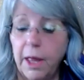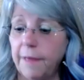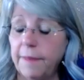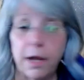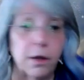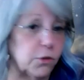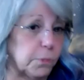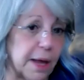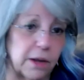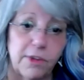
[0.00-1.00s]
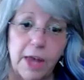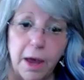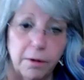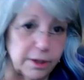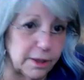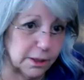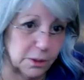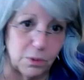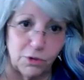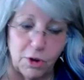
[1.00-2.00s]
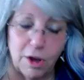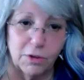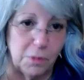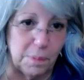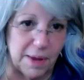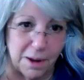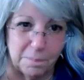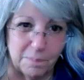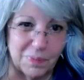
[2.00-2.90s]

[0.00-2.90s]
And that goes back to everything that we talked about.